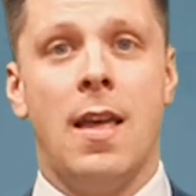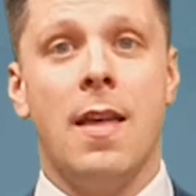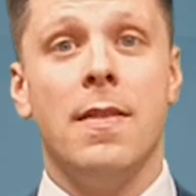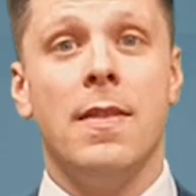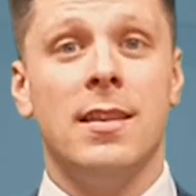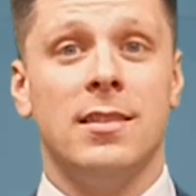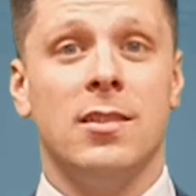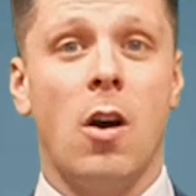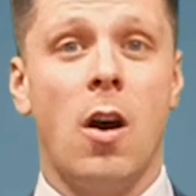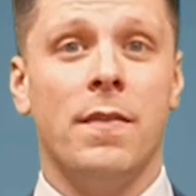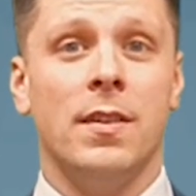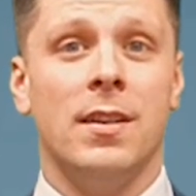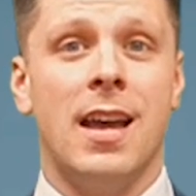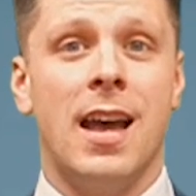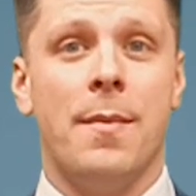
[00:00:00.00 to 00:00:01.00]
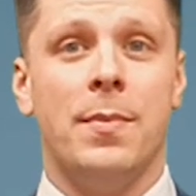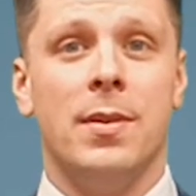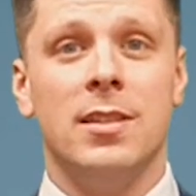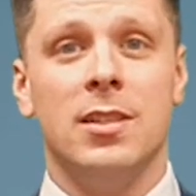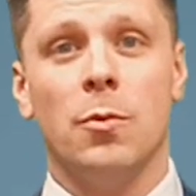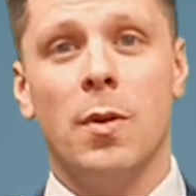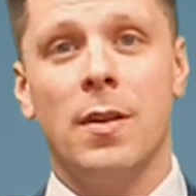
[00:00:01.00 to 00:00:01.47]
This often
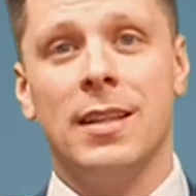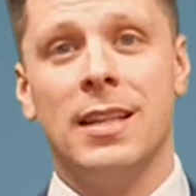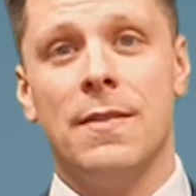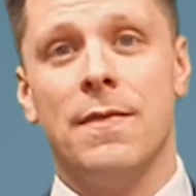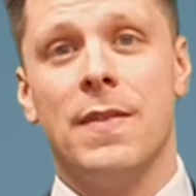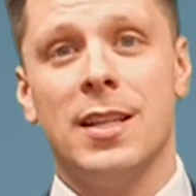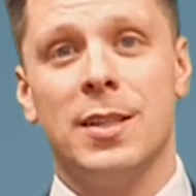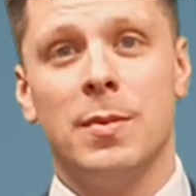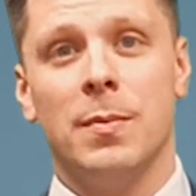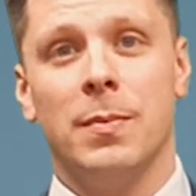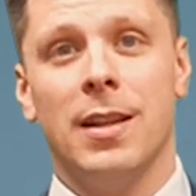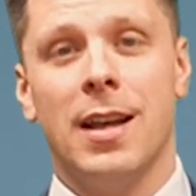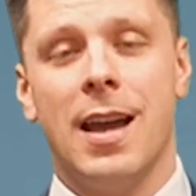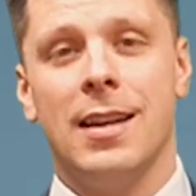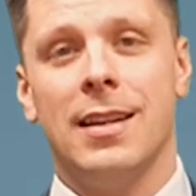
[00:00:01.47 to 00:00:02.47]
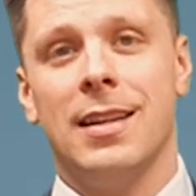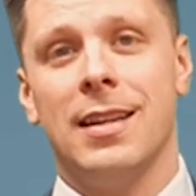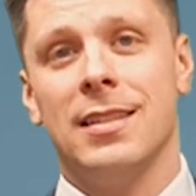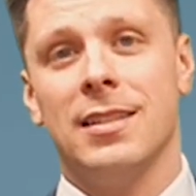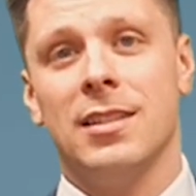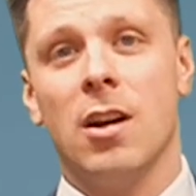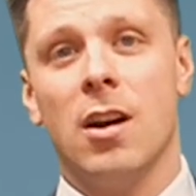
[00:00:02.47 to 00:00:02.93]
happens when the investment plan
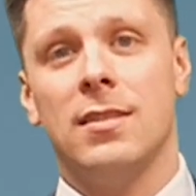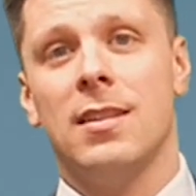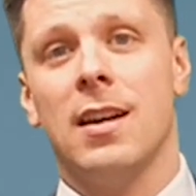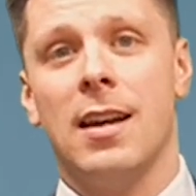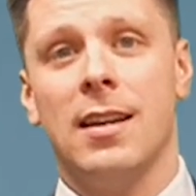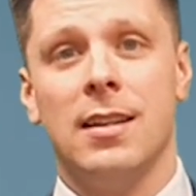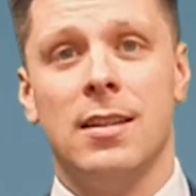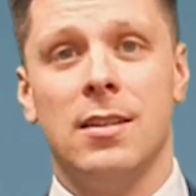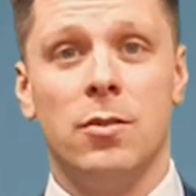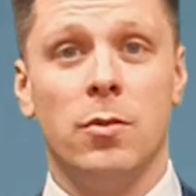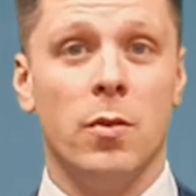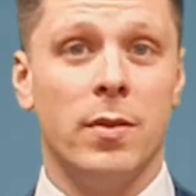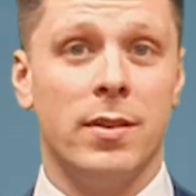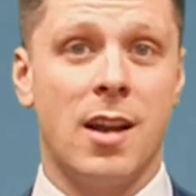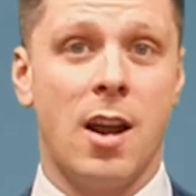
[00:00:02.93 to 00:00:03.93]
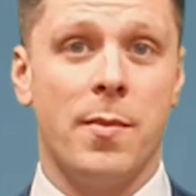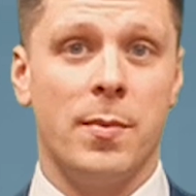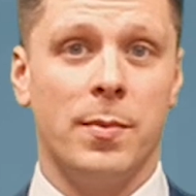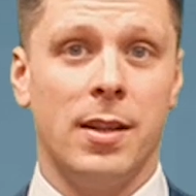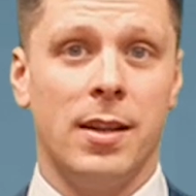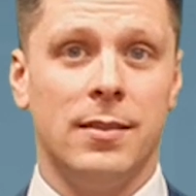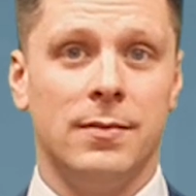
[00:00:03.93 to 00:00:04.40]
is not tied into a retirement
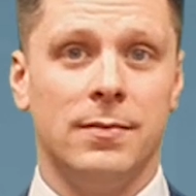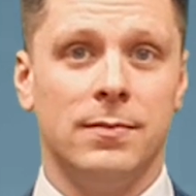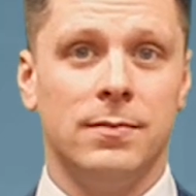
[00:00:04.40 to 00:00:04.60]
plan.